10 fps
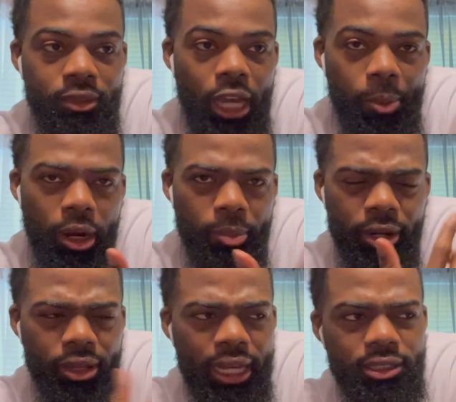I'll probably bring
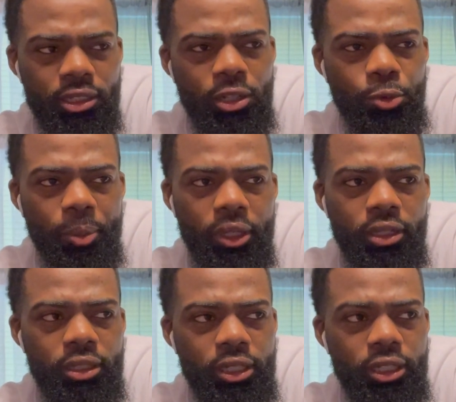you guys along with me
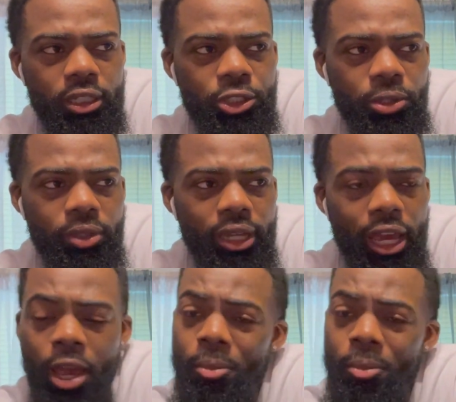and I'll show you that.